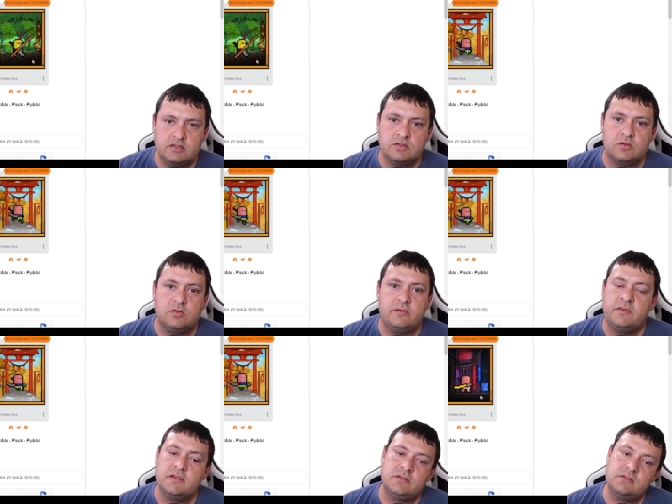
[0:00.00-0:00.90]
So if
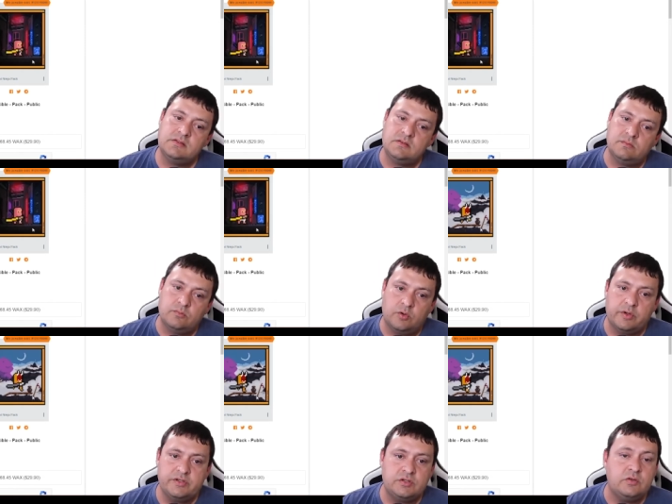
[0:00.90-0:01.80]
this
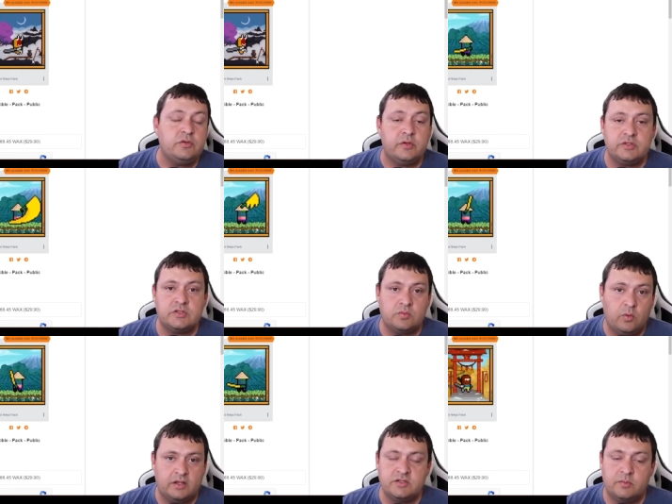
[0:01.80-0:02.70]
worries you, you can just
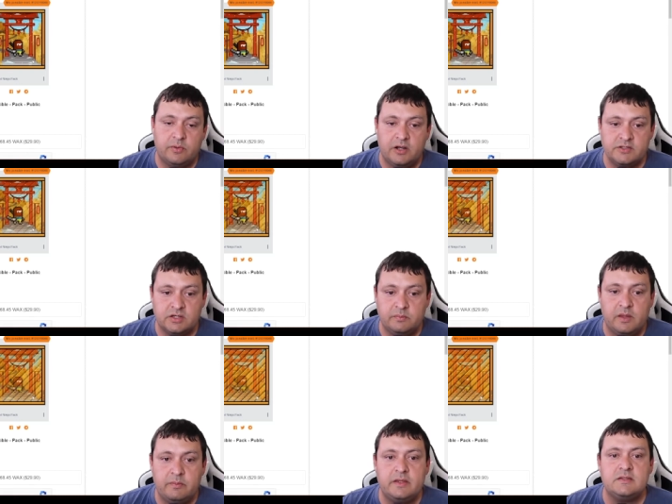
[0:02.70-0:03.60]
watch the project
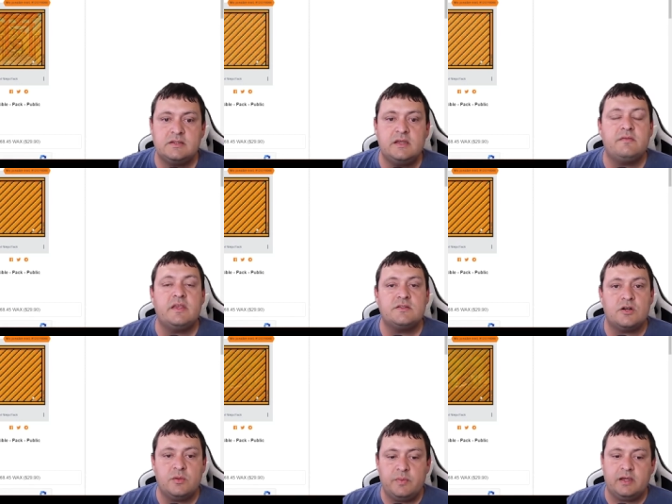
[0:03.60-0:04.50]
maybe and see if they
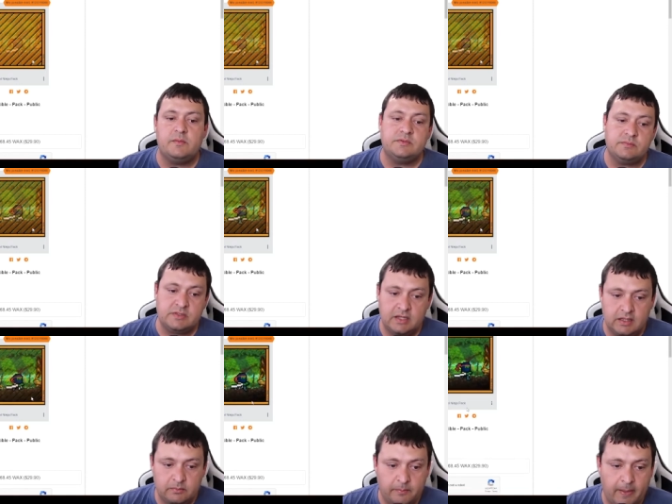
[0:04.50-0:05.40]
start to pick up some
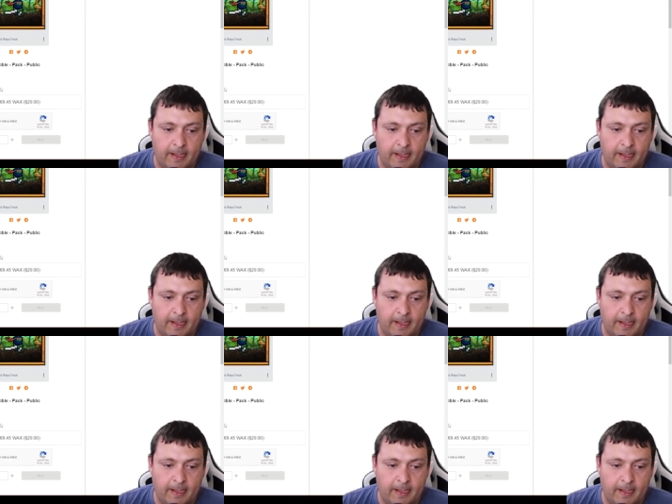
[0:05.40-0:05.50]
steam.